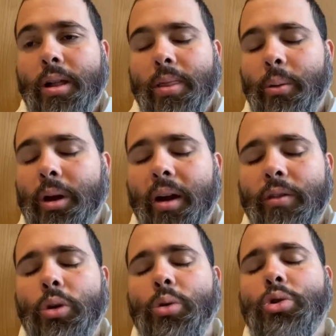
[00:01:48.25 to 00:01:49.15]
then we have
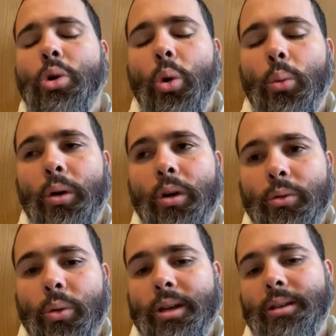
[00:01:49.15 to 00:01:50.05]
huge hope of
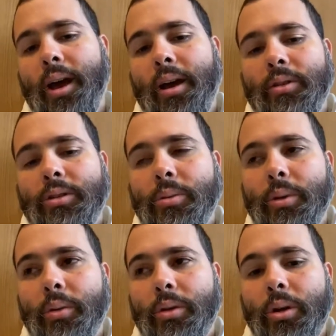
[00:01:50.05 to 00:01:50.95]
going to heaven to
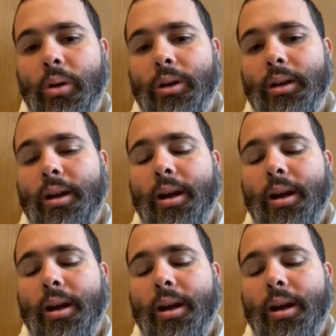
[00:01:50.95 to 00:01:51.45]
be with the Lord.